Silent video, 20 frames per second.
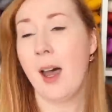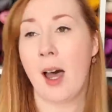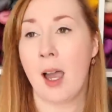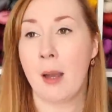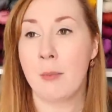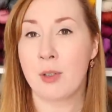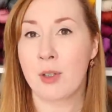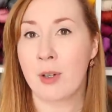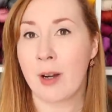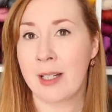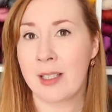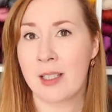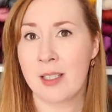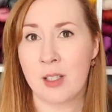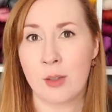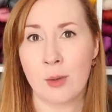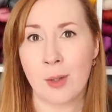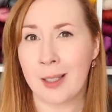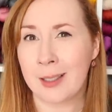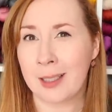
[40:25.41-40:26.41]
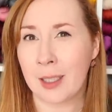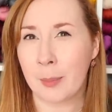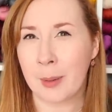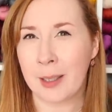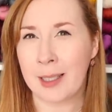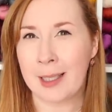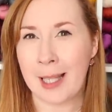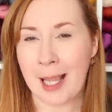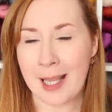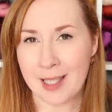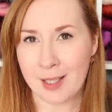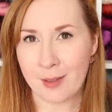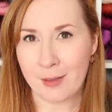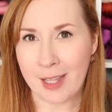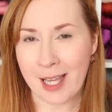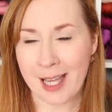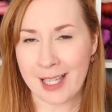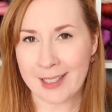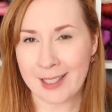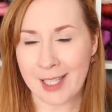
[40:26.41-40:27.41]
I'm trying to do a little bit less of
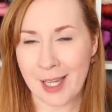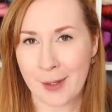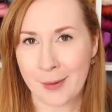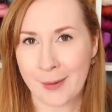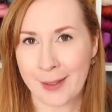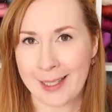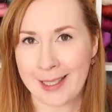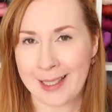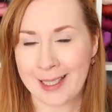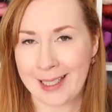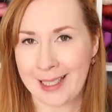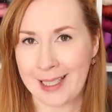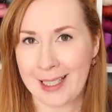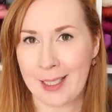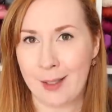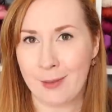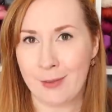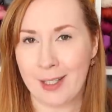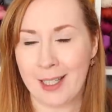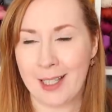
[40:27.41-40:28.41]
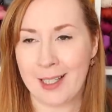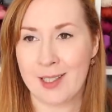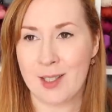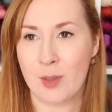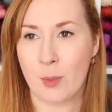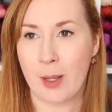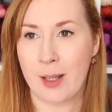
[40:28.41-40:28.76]
that now in the evenings,